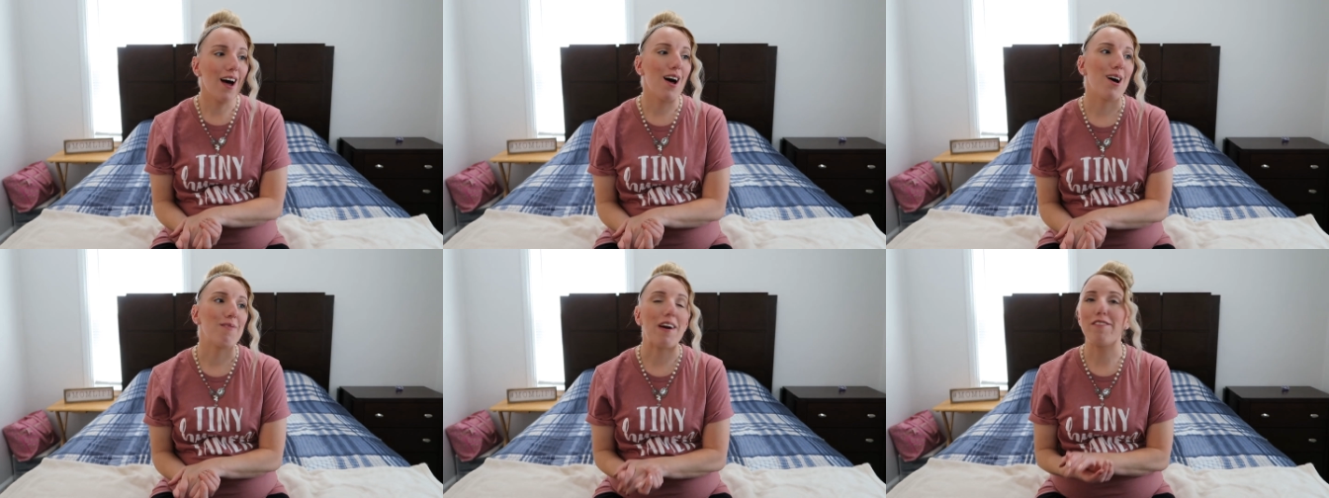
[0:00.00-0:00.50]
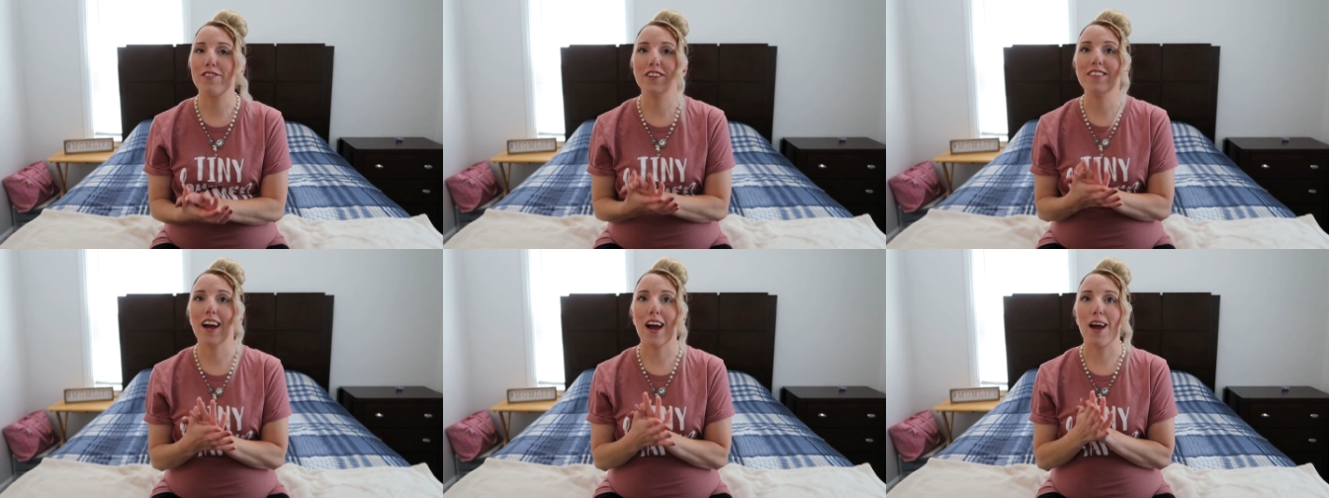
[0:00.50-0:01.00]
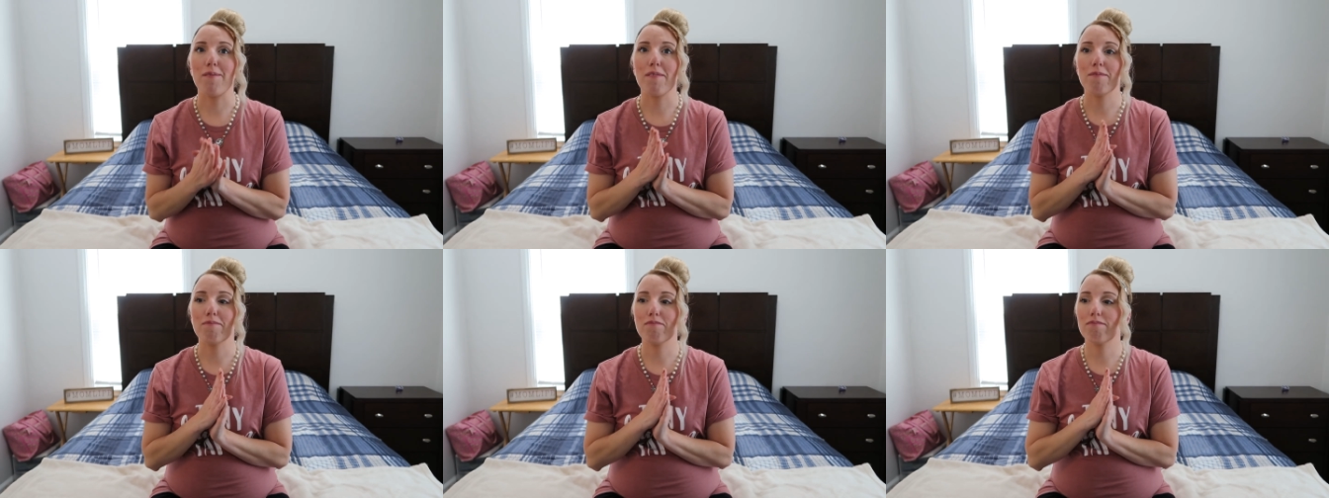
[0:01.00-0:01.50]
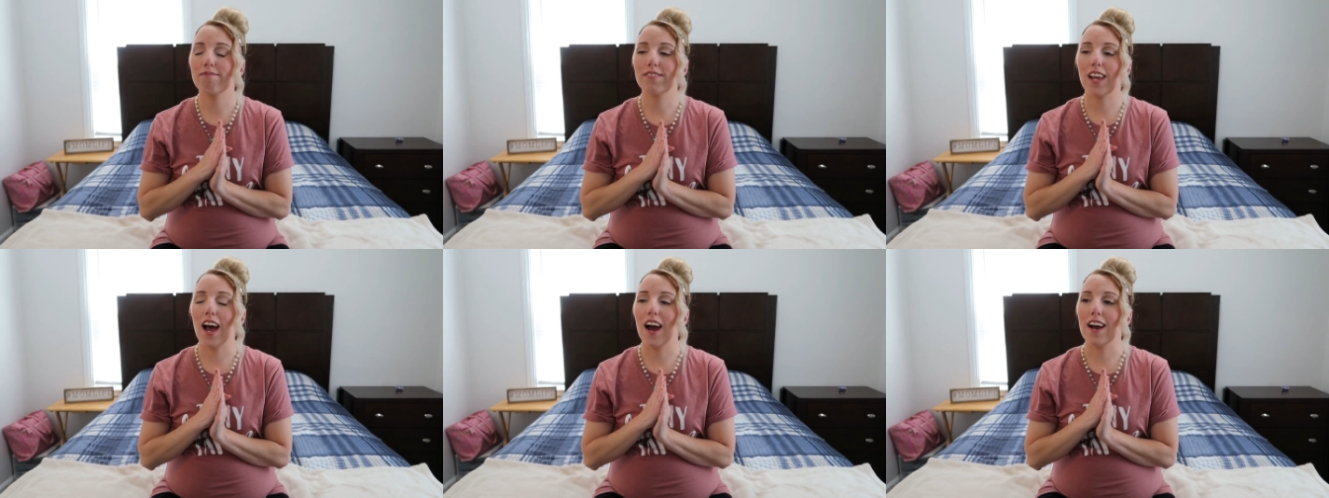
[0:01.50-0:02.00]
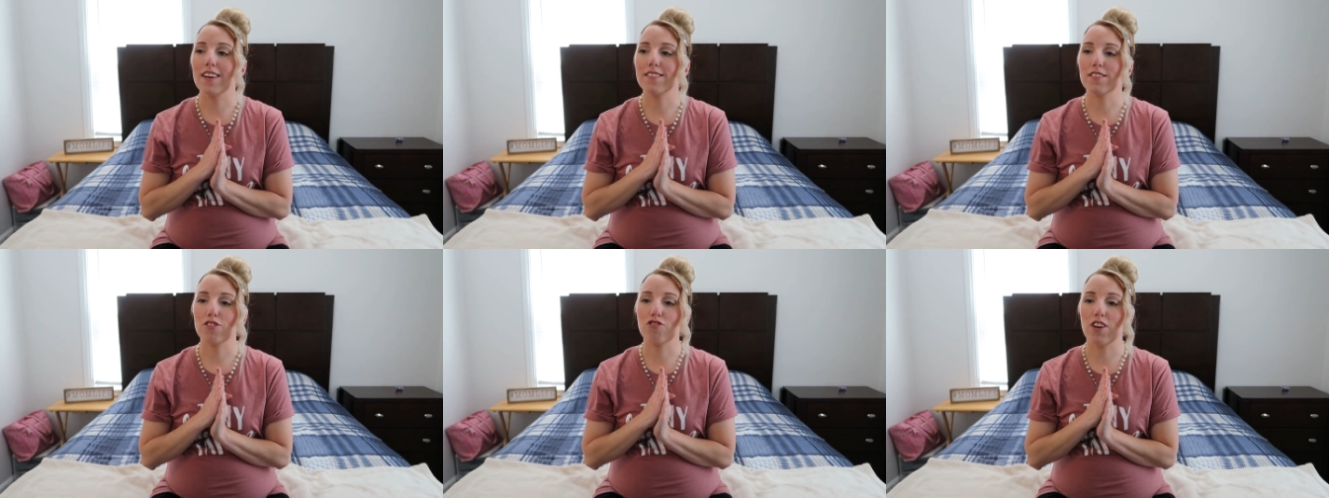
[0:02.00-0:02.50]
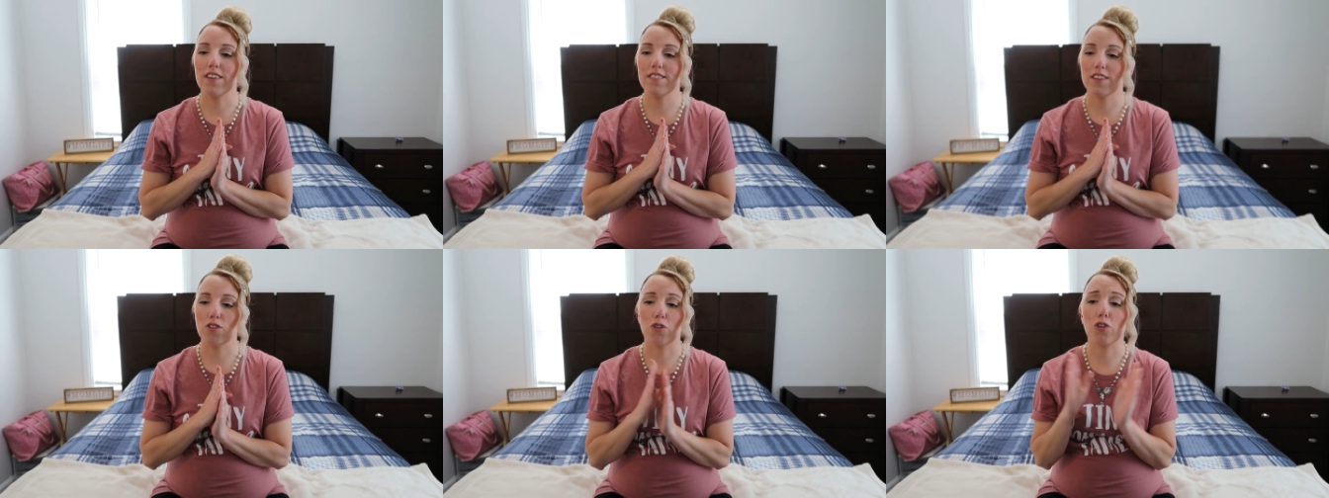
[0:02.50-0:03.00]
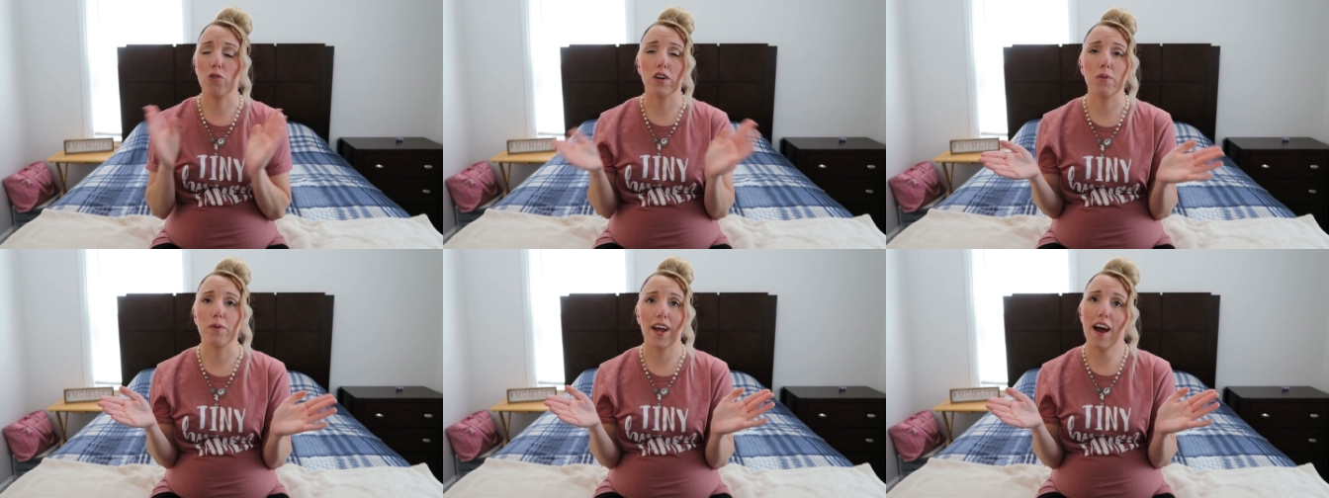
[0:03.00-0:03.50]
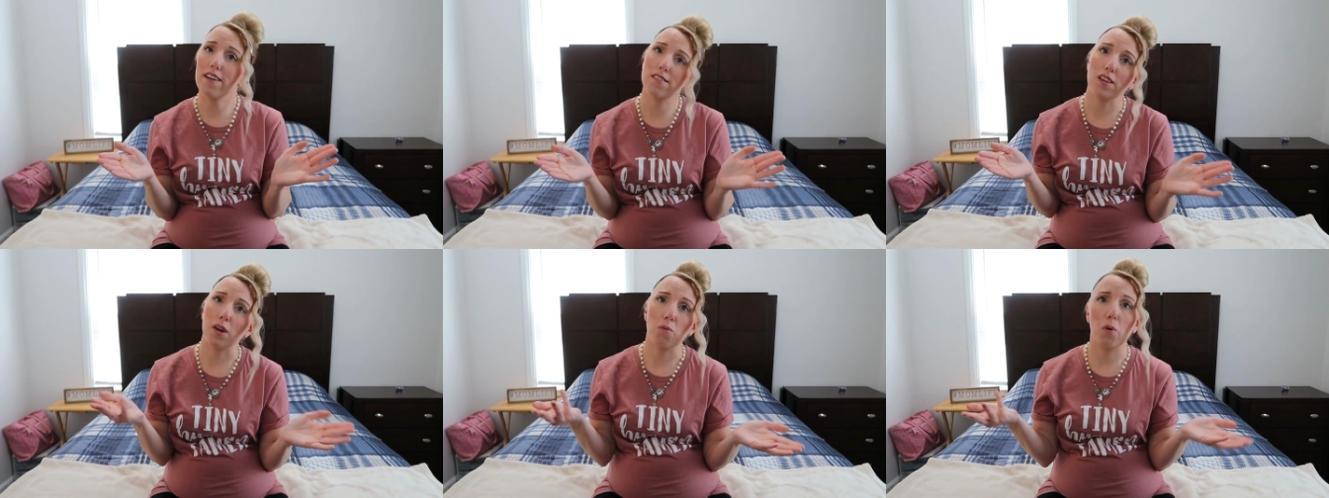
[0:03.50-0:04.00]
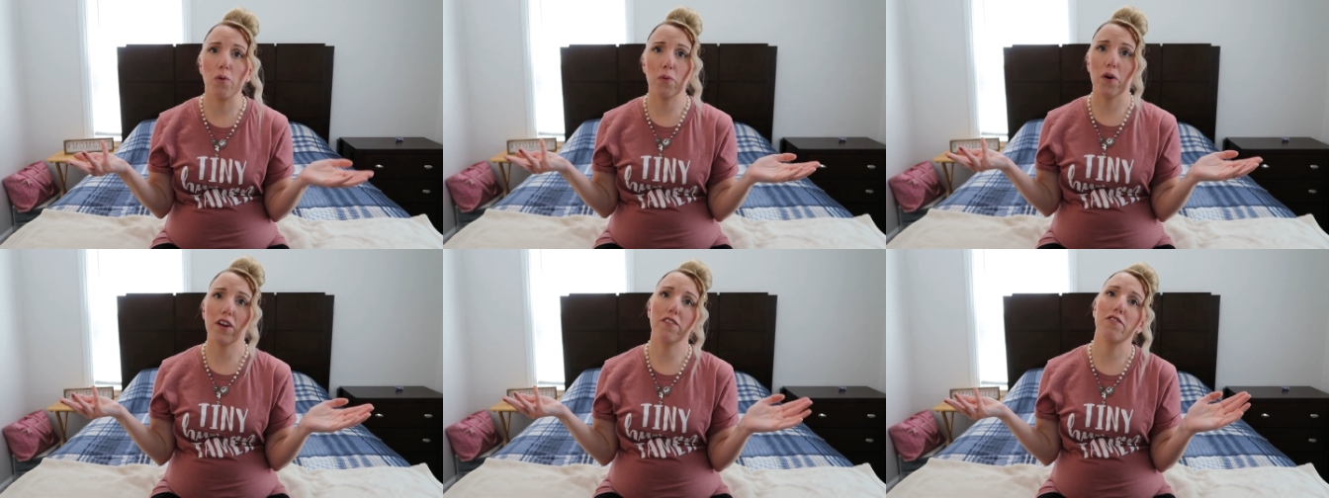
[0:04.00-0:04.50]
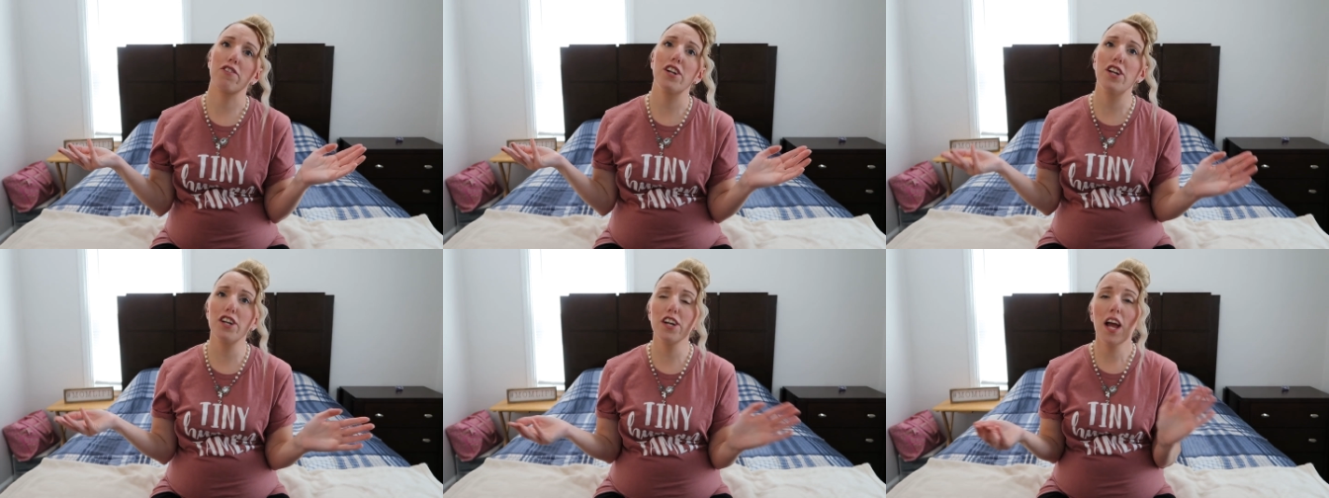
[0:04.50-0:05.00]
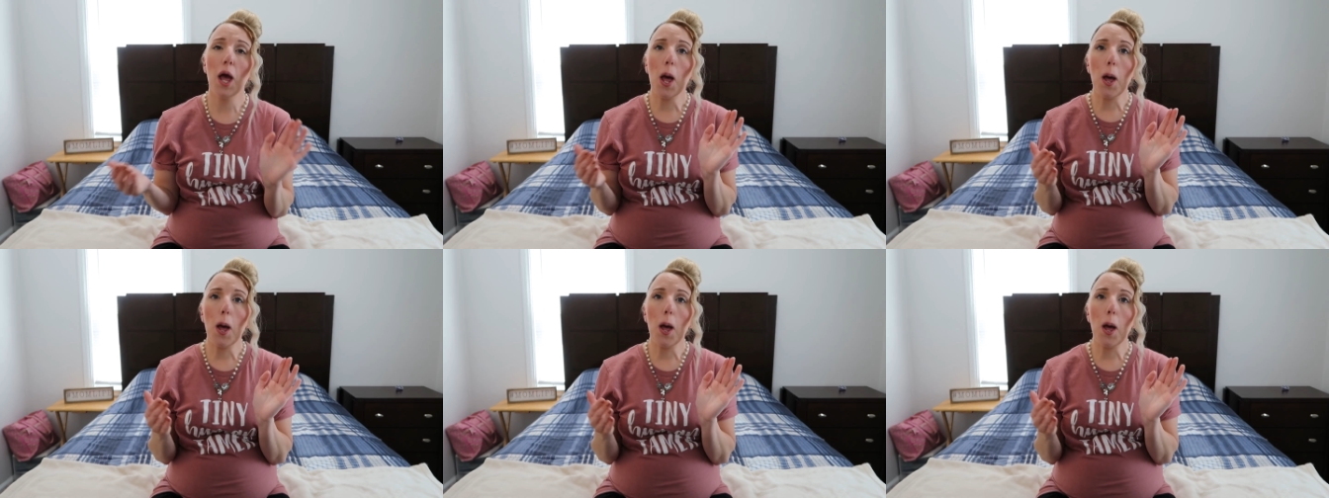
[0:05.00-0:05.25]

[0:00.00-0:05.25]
um, every time I suggested, or Corey would ask like what we wanted for dinner,